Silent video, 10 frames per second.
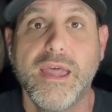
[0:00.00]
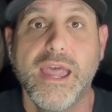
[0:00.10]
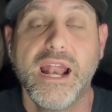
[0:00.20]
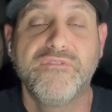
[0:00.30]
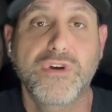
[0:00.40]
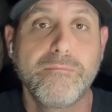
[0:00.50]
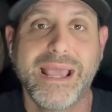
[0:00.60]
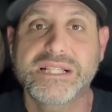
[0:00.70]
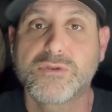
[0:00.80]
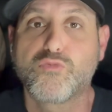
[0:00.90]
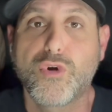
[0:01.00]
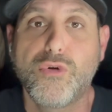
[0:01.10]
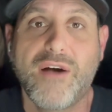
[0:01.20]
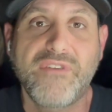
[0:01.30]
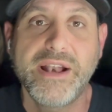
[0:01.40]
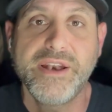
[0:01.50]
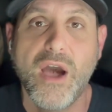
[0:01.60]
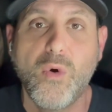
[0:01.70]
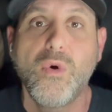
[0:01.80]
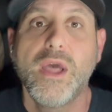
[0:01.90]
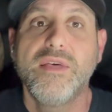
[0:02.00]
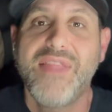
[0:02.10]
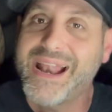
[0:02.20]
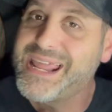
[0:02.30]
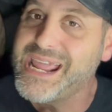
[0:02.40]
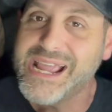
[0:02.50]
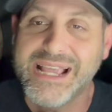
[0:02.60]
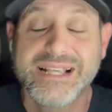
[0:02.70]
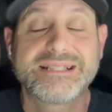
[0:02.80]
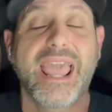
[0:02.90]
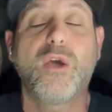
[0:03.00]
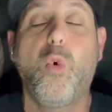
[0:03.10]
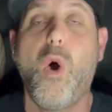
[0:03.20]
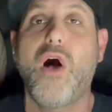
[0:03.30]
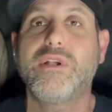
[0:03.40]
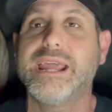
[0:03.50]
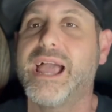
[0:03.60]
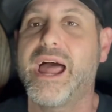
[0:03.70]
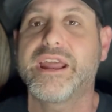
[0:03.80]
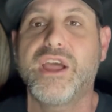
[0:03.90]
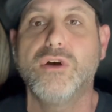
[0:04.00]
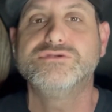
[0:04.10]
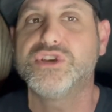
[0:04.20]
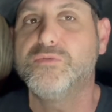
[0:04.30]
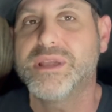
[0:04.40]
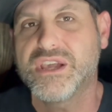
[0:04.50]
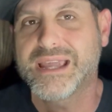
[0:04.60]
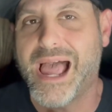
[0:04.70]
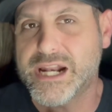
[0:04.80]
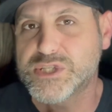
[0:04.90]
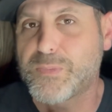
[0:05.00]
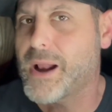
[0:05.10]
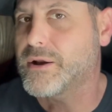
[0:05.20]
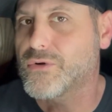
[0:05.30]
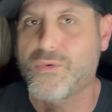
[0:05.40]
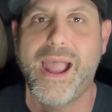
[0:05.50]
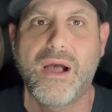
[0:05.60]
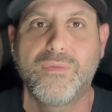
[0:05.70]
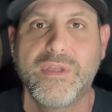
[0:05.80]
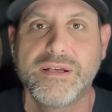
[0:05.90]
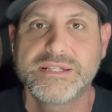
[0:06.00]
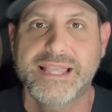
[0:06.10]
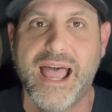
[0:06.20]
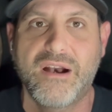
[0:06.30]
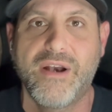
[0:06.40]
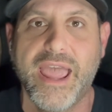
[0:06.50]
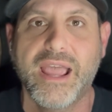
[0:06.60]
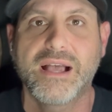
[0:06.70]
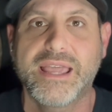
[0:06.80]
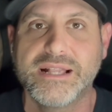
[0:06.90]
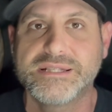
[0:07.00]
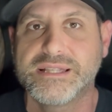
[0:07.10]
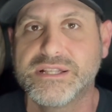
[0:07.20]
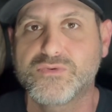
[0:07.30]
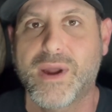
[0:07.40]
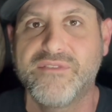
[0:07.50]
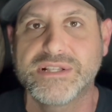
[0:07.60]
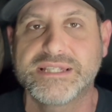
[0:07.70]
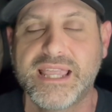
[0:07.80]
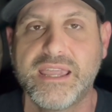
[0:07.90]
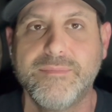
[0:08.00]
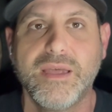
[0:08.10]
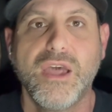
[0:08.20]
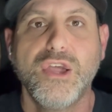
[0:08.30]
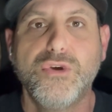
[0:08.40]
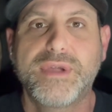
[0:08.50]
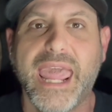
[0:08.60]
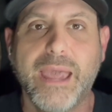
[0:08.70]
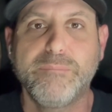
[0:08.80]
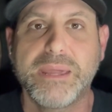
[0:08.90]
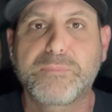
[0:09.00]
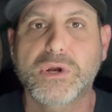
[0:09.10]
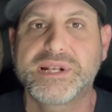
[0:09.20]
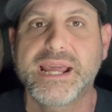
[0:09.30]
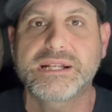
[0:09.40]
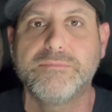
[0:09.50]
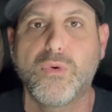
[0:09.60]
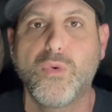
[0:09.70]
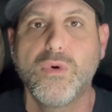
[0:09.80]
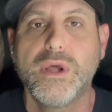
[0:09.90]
And if you're Mason Rudolph, I know that he is a quality guy to go to, but you got to spread it around Saturday against this Ravens team. You can't be predictable.